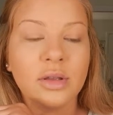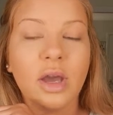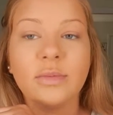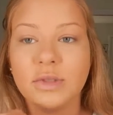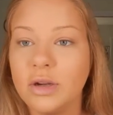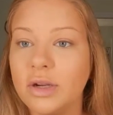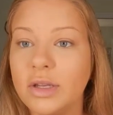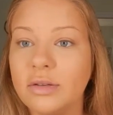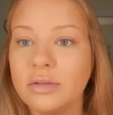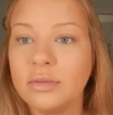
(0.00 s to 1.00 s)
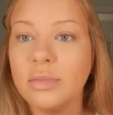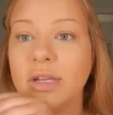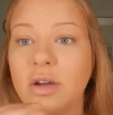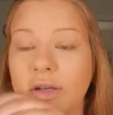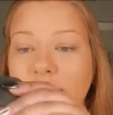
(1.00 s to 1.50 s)
I'm sorry. My
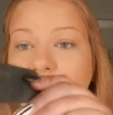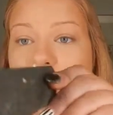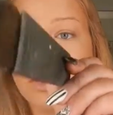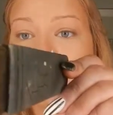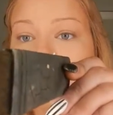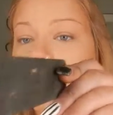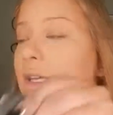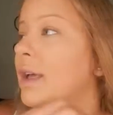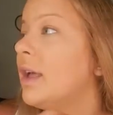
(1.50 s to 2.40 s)
dog is really noisy,